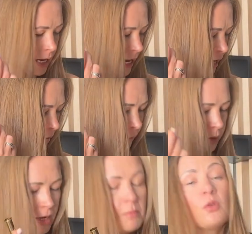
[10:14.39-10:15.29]
What
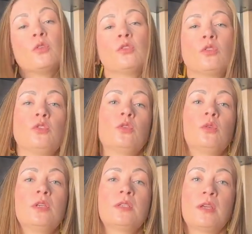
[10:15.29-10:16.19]
I'm going to do
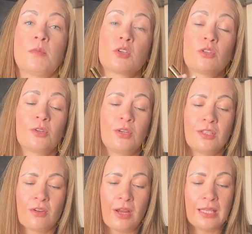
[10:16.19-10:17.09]
is I'm actually going
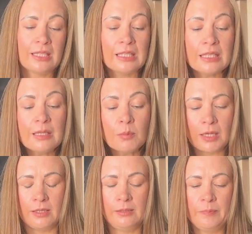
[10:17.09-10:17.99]
to write an
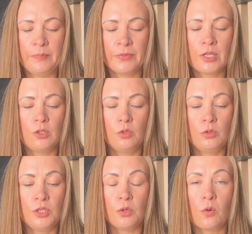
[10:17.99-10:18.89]
email to
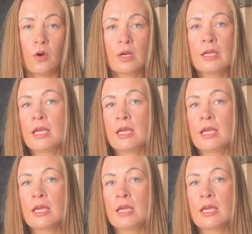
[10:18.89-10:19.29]
Dior.